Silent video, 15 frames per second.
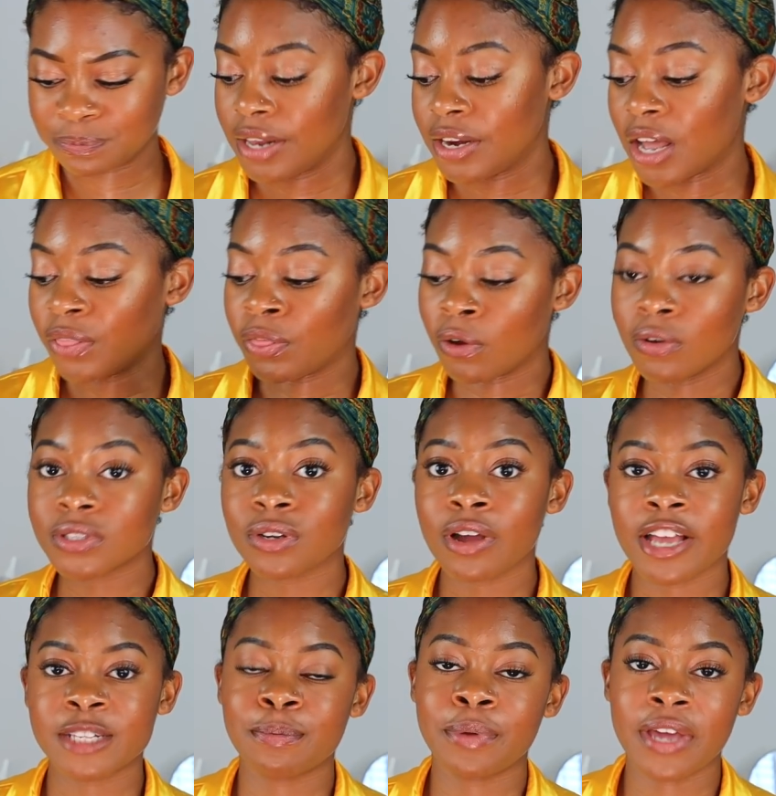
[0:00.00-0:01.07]
Now, those are
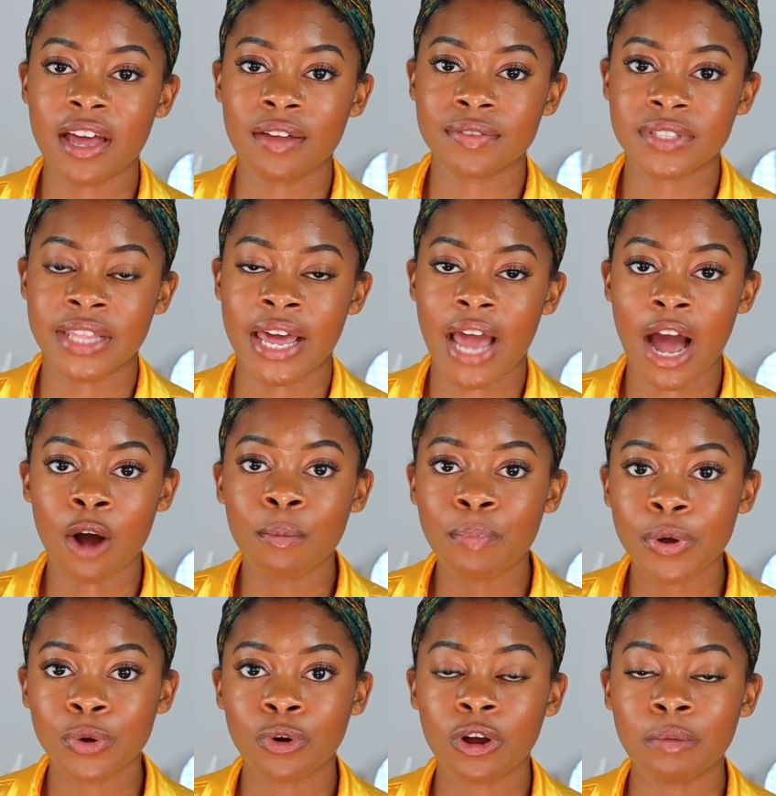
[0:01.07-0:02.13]
SPFs that I'll
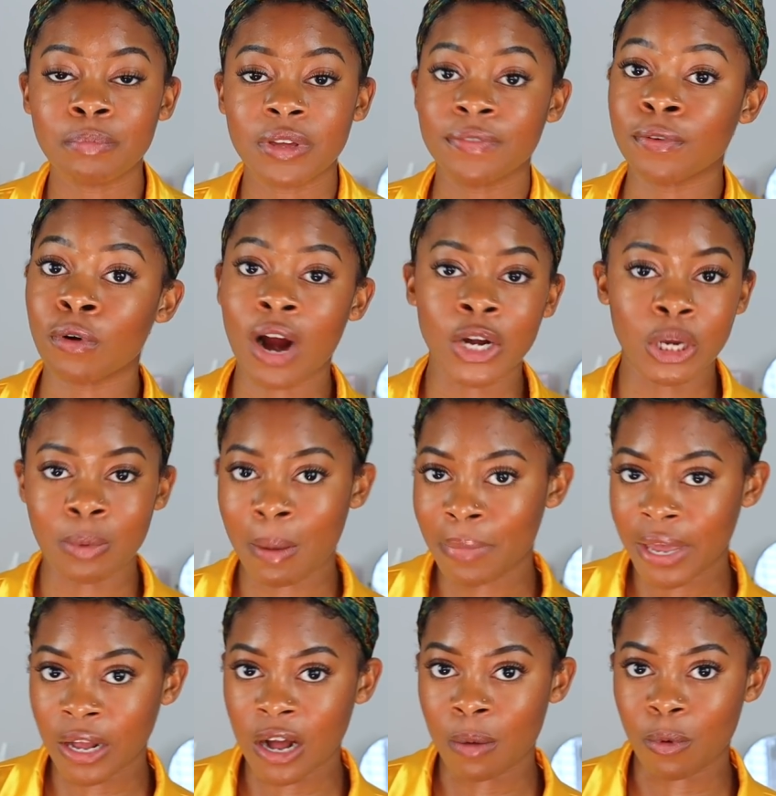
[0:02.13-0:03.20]
put on before I do my
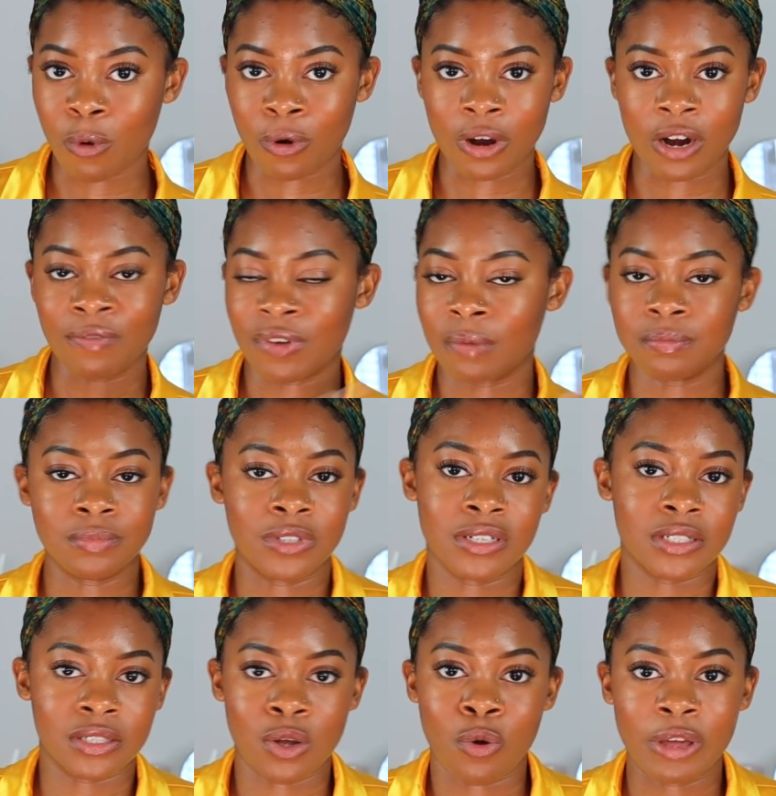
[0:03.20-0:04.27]
makeup, or if I'm
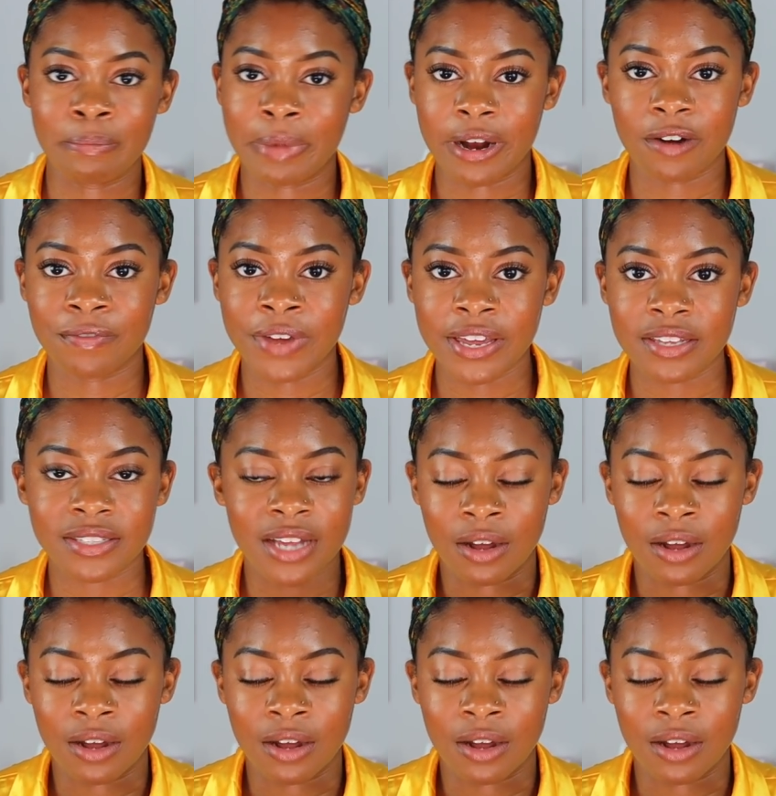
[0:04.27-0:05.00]
just going barefaced,